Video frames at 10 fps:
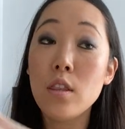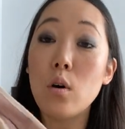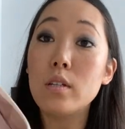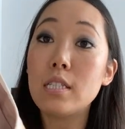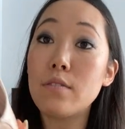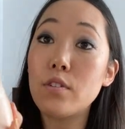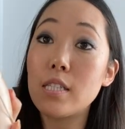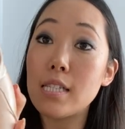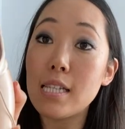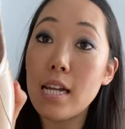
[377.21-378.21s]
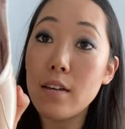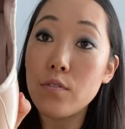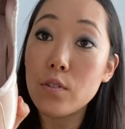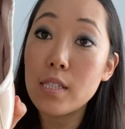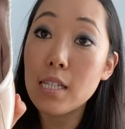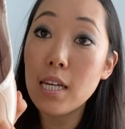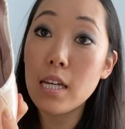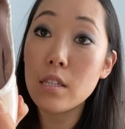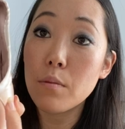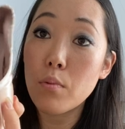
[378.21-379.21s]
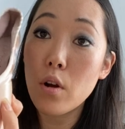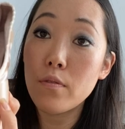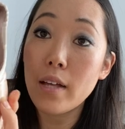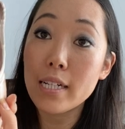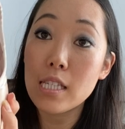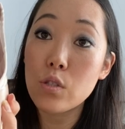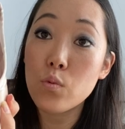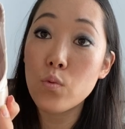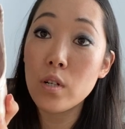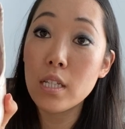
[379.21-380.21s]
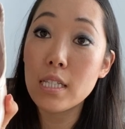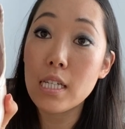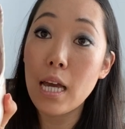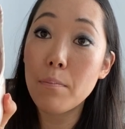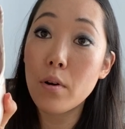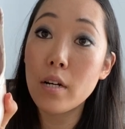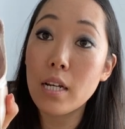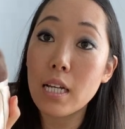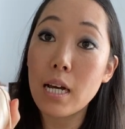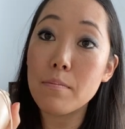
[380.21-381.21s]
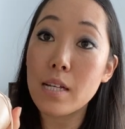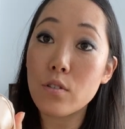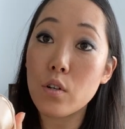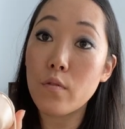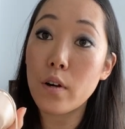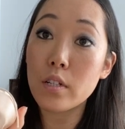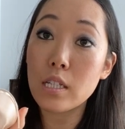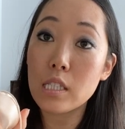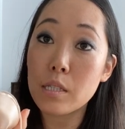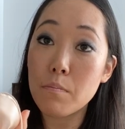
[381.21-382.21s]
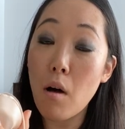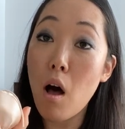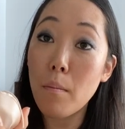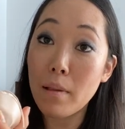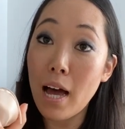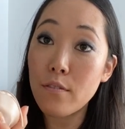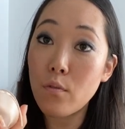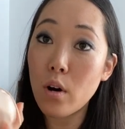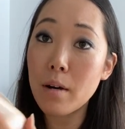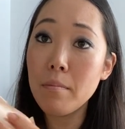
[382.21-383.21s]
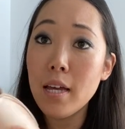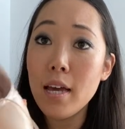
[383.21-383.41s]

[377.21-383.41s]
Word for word: The only difference is that if you see the ProFlex, it's really tapered and it comes out to a very small platform.